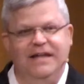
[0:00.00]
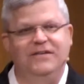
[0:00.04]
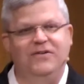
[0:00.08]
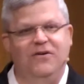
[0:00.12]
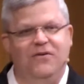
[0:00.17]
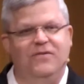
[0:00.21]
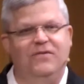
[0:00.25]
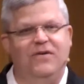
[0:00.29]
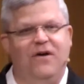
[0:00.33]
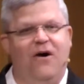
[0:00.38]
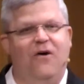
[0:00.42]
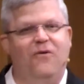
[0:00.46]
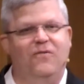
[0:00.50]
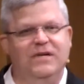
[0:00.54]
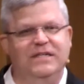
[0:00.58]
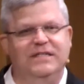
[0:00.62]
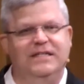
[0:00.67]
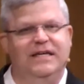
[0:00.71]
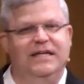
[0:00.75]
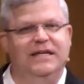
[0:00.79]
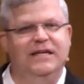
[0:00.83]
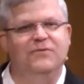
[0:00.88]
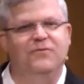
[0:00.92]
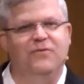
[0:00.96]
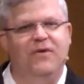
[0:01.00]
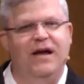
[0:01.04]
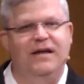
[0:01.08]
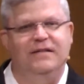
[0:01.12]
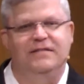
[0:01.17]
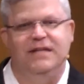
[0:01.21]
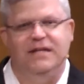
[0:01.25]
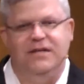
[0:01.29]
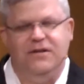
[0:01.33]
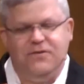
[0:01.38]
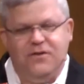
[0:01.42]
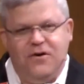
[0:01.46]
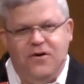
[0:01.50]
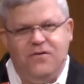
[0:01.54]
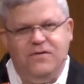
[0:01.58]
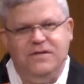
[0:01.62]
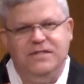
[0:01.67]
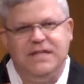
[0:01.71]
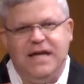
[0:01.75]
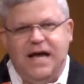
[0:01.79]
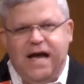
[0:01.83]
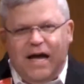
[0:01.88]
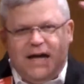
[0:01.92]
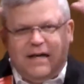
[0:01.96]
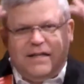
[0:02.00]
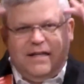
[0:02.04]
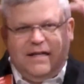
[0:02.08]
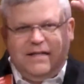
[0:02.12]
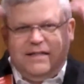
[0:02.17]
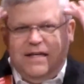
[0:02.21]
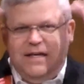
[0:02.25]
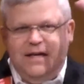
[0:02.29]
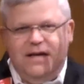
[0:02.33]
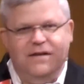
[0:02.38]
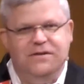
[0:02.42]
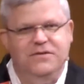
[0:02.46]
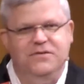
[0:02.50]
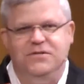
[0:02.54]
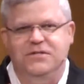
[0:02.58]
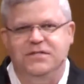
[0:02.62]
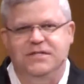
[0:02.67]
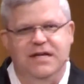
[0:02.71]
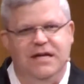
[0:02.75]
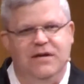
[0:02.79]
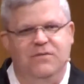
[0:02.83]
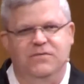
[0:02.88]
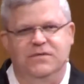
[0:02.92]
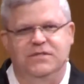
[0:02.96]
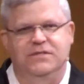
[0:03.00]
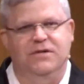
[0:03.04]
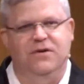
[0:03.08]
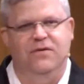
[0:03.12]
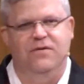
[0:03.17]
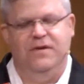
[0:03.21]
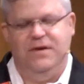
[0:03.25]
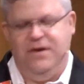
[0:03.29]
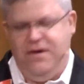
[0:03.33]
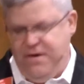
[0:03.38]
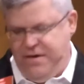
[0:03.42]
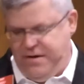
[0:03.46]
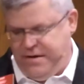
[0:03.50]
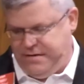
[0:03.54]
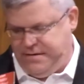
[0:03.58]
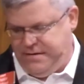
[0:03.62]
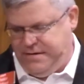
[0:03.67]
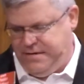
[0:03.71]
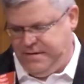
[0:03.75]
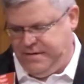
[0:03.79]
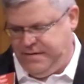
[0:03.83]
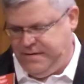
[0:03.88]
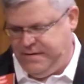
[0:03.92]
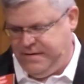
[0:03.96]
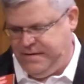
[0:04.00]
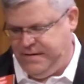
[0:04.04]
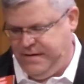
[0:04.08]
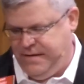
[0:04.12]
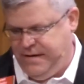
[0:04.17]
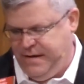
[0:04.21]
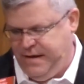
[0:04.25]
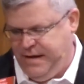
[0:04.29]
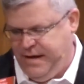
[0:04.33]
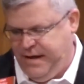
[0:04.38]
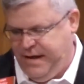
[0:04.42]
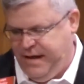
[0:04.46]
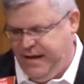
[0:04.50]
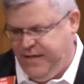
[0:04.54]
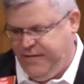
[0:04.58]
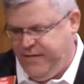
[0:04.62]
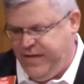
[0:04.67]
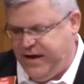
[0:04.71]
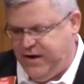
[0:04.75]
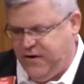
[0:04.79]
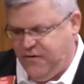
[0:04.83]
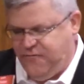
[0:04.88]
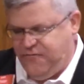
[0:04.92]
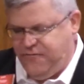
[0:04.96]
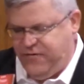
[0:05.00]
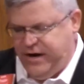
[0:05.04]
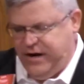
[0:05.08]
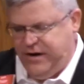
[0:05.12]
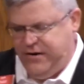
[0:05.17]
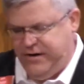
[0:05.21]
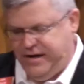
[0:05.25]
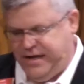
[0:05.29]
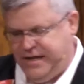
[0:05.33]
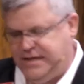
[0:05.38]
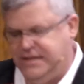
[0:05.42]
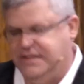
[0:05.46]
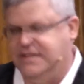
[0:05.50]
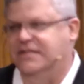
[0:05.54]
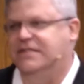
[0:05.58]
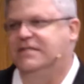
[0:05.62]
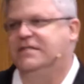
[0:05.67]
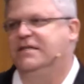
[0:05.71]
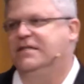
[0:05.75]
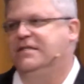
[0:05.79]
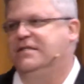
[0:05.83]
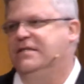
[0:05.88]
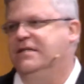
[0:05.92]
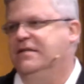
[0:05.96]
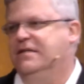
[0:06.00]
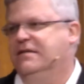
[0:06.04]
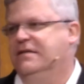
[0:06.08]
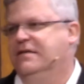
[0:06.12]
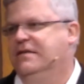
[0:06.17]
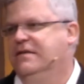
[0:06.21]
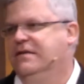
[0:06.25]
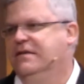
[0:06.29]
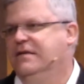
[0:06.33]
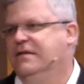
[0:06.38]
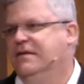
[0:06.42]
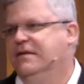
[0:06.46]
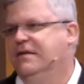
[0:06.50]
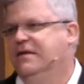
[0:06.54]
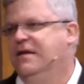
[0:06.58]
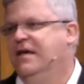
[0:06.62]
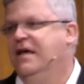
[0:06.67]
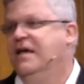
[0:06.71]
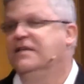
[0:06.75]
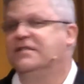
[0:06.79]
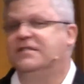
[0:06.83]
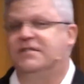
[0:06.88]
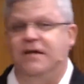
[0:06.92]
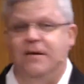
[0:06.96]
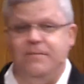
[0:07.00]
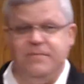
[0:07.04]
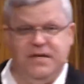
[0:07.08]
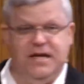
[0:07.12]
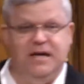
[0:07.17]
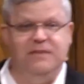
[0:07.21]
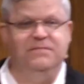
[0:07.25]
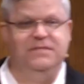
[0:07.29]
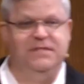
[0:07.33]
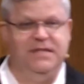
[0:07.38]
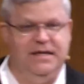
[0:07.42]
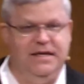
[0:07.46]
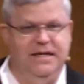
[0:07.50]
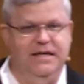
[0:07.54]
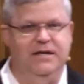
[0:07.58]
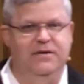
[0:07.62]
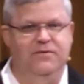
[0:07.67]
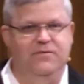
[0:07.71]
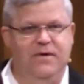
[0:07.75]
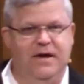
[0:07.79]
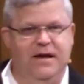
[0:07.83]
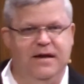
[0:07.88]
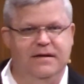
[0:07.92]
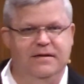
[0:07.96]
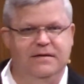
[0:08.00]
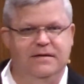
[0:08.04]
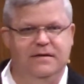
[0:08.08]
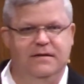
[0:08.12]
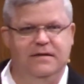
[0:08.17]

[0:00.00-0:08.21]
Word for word: don't always get it right. They don't always act like they understand what's going on. They are very inconsistent. Sometimes they get it right.